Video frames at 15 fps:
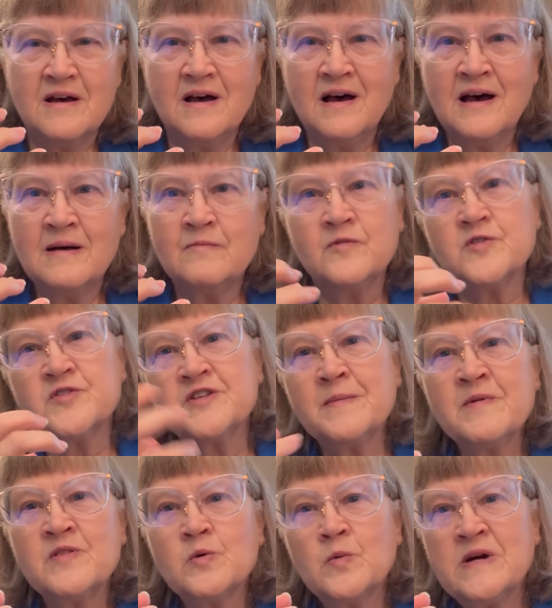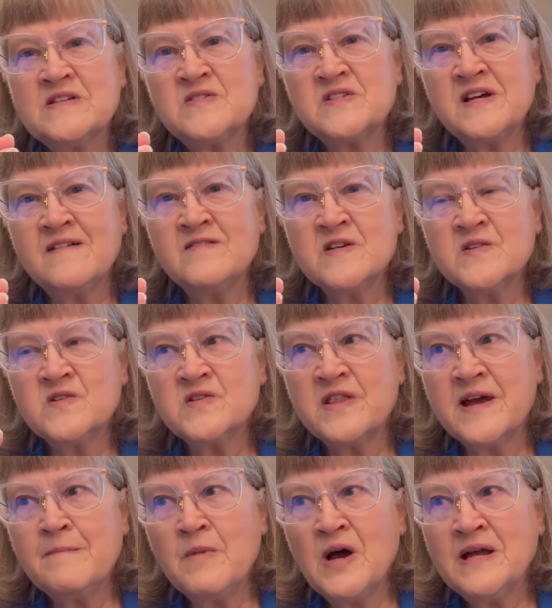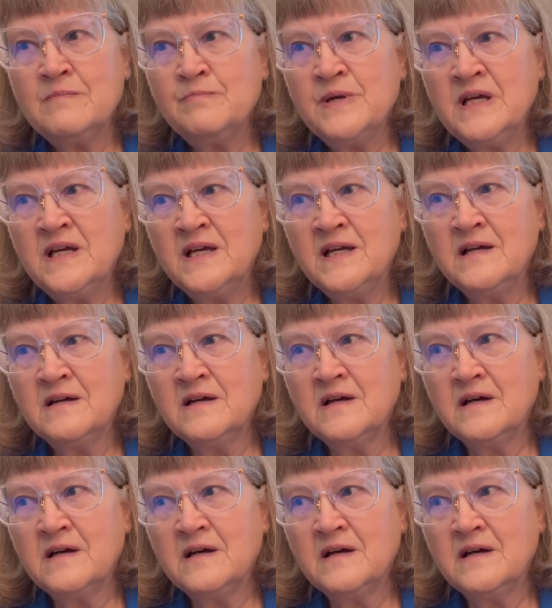For some of the rest of us, they might be